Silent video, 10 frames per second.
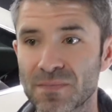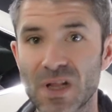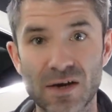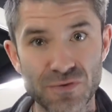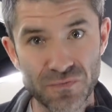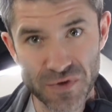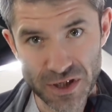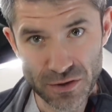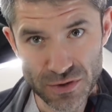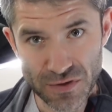I've done
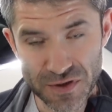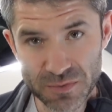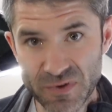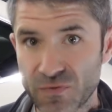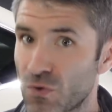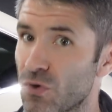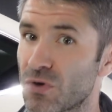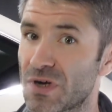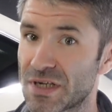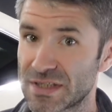videos on this
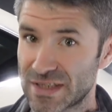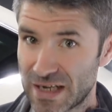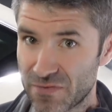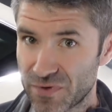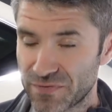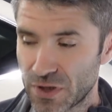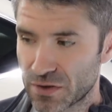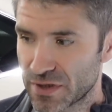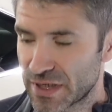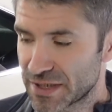before and it's in every
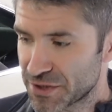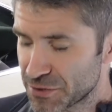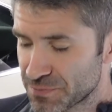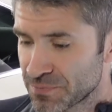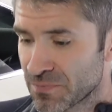vlog that I do.